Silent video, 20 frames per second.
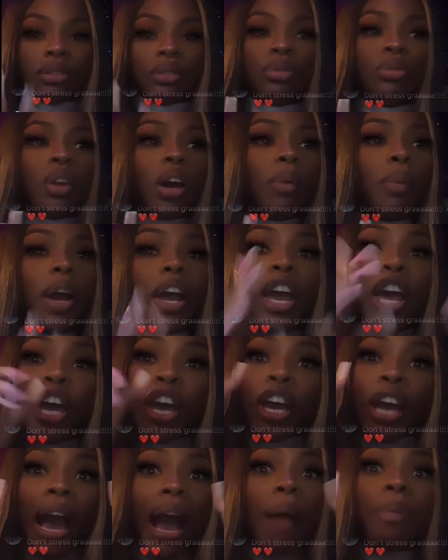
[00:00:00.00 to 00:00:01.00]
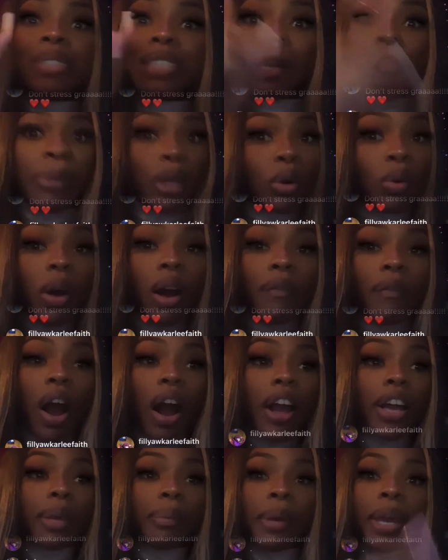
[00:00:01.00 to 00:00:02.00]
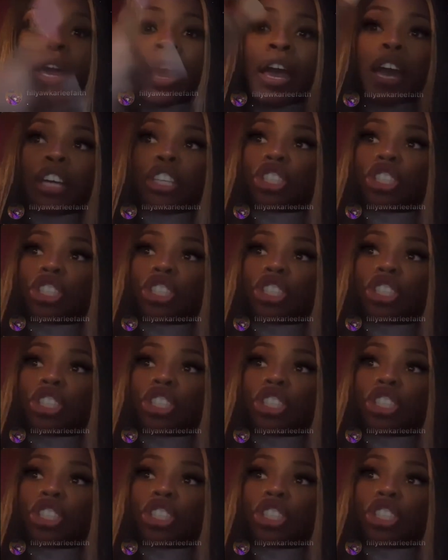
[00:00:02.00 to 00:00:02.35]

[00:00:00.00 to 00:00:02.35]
you know what? I was in the middle of an argument.